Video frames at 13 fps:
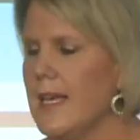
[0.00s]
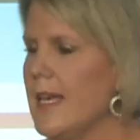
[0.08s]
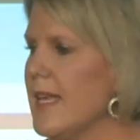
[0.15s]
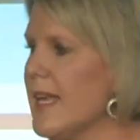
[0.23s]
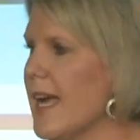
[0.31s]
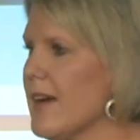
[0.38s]

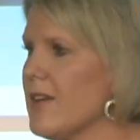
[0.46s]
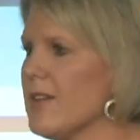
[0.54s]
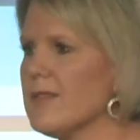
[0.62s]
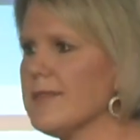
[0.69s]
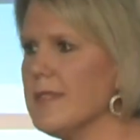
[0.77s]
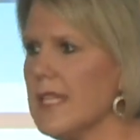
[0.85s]

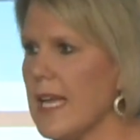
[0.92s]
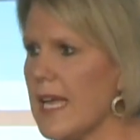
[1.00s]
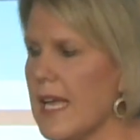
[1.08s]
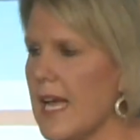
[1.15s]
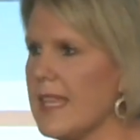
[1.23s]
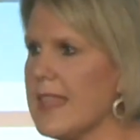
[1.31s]
Now,
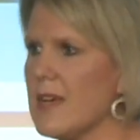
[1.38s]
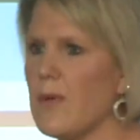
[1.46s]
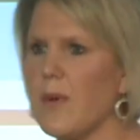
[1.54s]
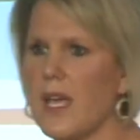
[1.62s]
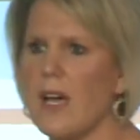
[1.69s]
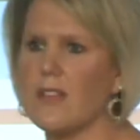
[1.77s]
I think
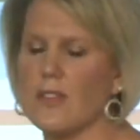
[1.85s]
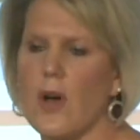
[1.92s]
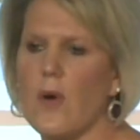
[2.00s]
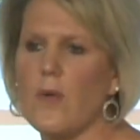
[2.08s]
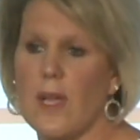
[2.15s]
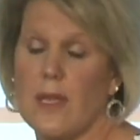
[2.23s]
we all
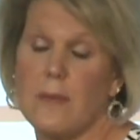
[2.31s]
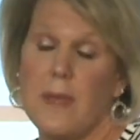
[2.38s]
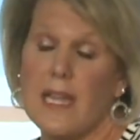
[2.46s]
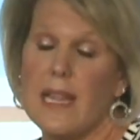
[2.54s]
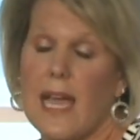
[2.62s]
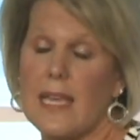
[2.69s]
know it'd
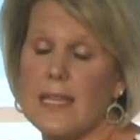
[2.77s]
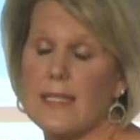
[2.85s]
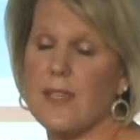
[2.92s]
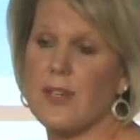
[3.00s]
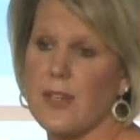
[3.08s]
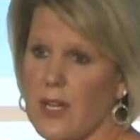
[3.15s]
be a lot
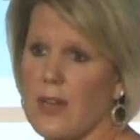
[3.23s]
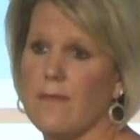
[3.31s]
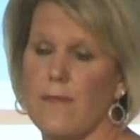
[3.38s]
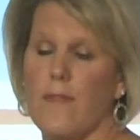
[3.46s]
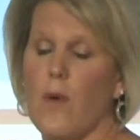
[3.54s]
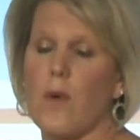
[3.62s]
easier to
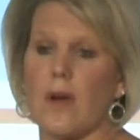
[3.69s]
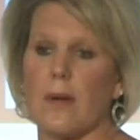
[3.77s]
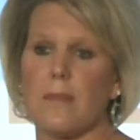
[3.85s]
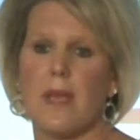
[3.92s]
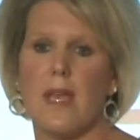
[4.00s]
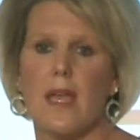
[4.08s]

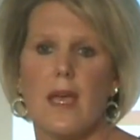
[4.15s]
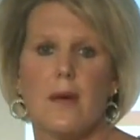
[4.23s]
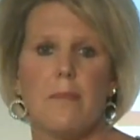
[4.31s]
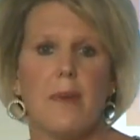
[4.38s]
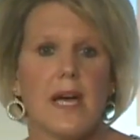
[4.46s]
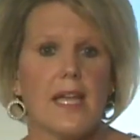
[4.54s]
conform,
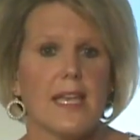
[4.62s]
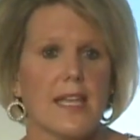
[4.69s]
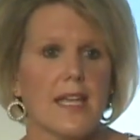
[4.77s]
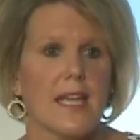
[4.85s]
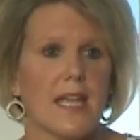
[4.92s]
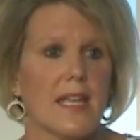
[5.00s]

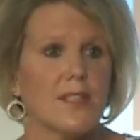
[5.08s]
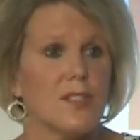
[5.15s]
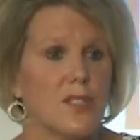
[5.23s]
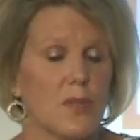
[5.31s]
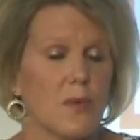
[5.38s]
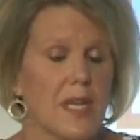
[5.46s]
but in
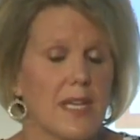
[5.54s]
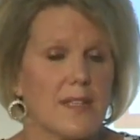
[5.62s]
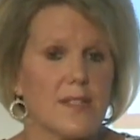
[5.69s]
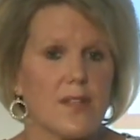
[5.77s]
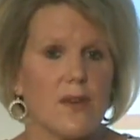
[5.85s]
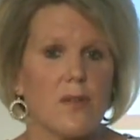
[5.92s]
doing
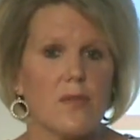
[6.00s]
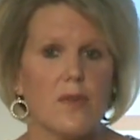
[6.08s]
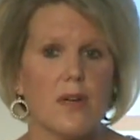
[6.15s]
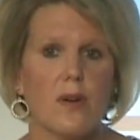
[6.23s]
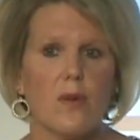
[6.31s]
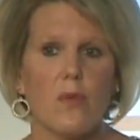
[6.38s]
so,
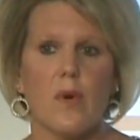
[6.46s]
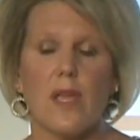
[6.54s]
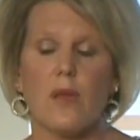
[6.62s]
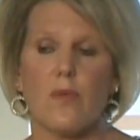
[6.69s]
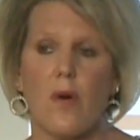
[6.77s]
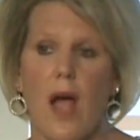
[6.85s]

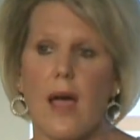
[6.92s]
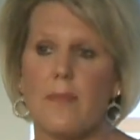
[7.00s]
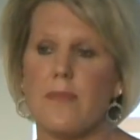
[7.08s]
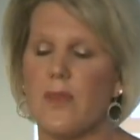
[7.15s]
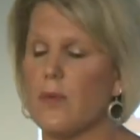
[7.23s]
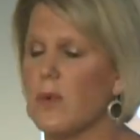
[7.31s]
we
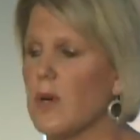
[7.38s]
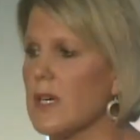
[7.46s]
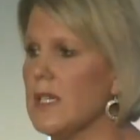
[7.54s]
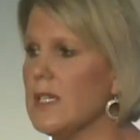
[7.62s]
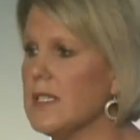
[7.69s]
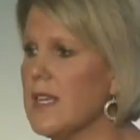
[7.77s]
rob the
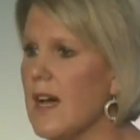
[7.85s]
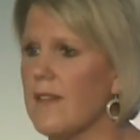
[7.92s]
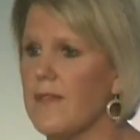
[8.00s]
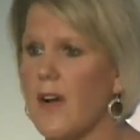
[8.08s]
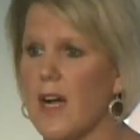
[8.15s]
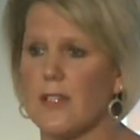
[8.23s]
world
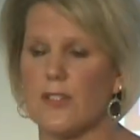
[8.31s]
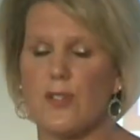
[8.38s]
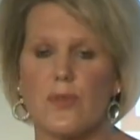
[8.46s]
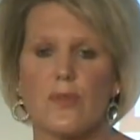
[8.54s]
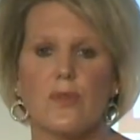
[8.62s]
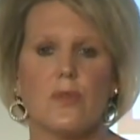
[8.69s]
of our
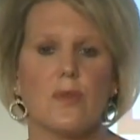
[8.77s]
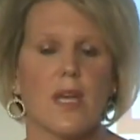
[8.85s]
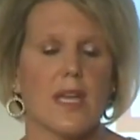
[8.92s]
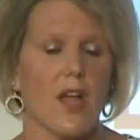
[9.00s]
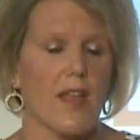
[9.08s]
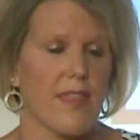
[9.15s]
true
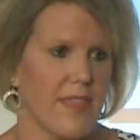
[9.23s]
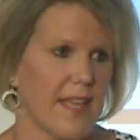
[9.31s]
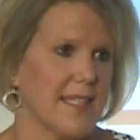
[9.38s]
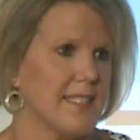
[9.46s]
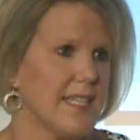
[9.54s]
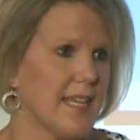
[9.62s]
and
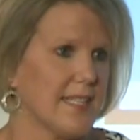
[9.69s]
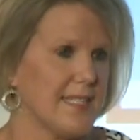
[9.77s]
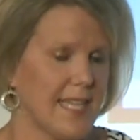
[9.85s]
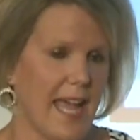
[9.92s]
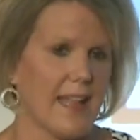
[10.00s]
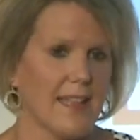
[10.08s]
authentic
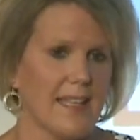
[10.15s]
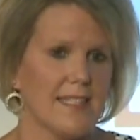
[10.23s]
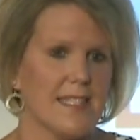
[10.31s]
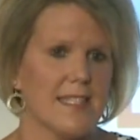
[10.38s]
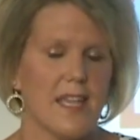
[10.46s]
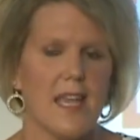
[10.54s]

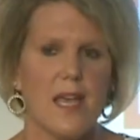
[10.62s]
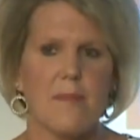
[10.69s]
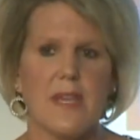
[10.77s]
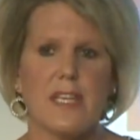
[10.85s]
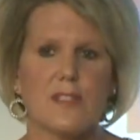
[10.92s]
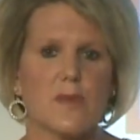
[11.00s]
talents
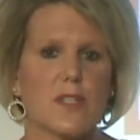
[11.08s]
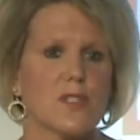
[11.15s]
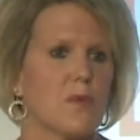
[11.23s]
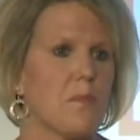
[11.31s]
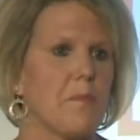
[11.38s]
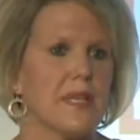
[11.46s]
because we're
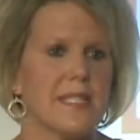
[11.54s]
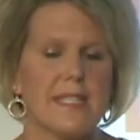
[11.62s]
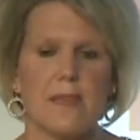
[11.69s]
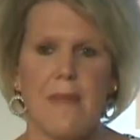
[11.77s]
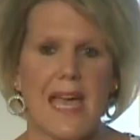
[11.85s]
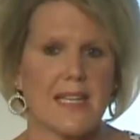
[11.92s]
so
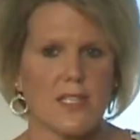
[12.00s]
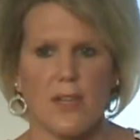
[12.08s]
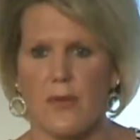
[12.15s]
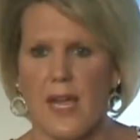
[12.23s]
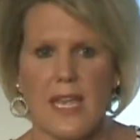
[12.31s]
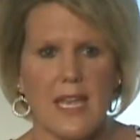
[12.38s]
busy
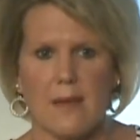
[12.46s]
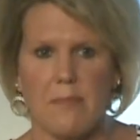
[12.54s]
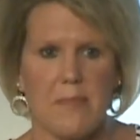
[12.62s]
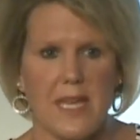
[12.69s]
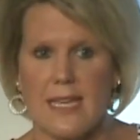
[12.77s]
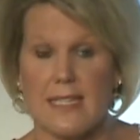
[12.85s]
masquerading
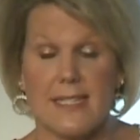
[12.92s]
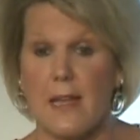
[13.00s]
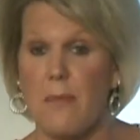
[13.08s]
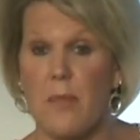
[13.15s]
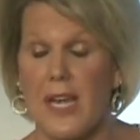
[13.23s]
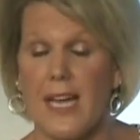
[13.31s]
being
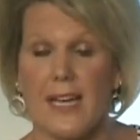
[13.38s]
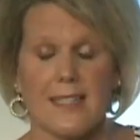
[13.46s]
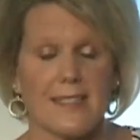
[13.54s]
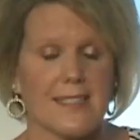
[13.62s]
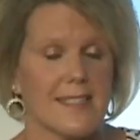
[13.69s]
someone else.